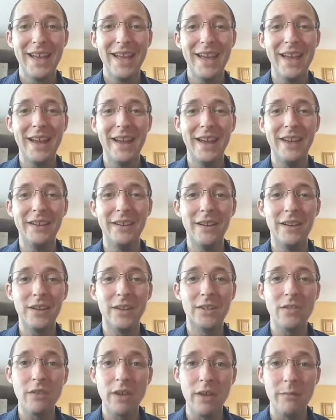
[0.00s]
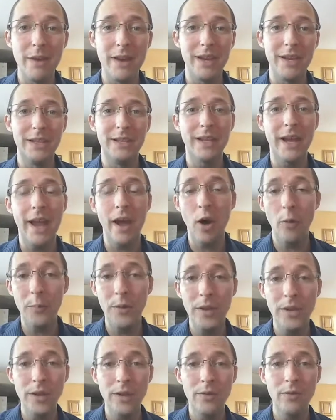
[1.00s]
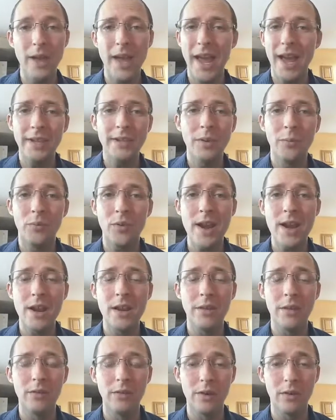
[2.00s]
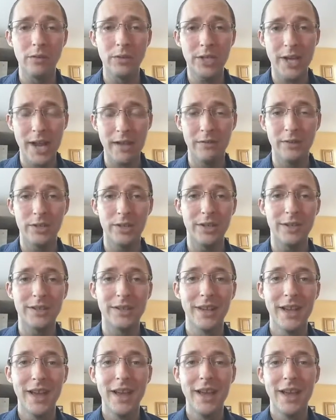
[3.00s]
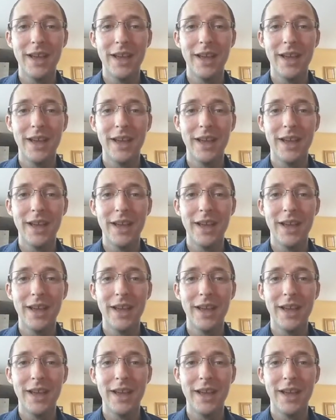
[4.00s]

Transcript: and so committed to helping you and to breaking through their own challenges.